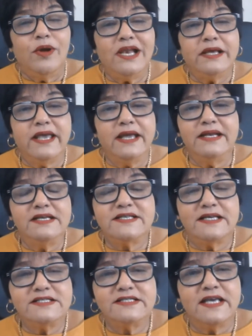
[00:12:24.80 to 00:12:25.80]
Well, again,
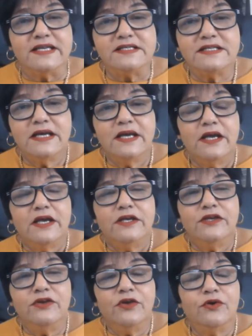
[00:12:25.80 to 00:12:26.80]
as I said,
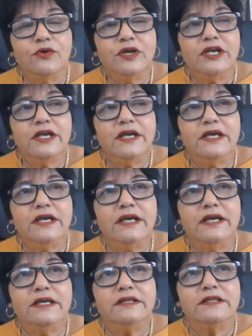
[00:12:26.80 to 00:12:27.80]
you know,
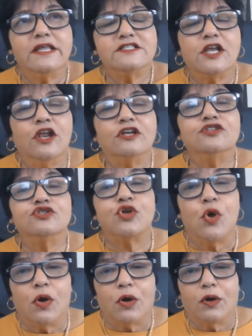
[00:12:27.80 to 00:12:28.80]
there's a lot of
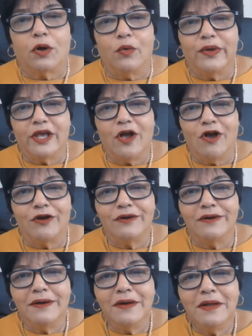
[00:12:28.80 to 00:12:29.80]
talk going
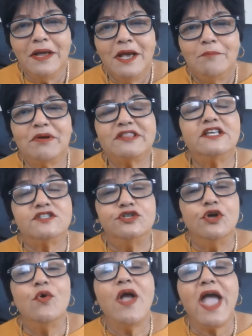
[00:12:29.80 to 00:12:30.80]
on, but
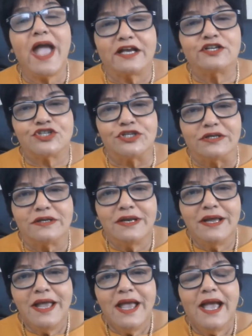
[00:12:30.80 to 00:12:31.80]
there's no action.
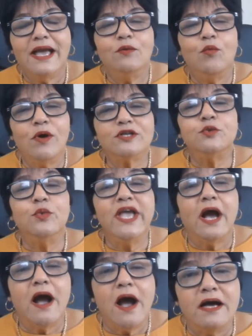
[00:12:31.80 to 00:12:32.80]
And what
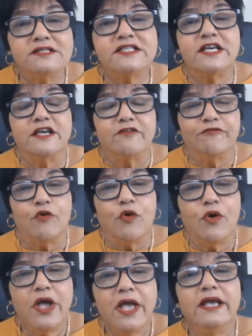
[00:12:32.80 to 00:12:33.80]
we are asking
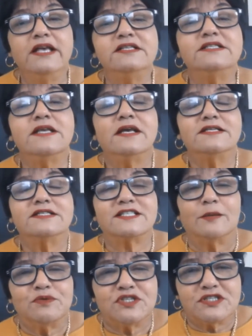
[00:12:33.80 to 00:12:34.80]
for is
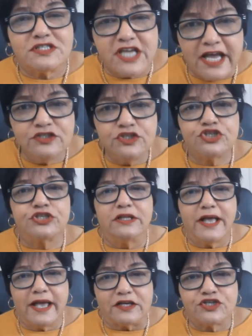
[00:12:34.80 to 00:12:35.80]

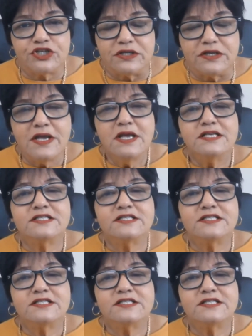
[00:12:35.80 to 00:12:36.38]
substantial action.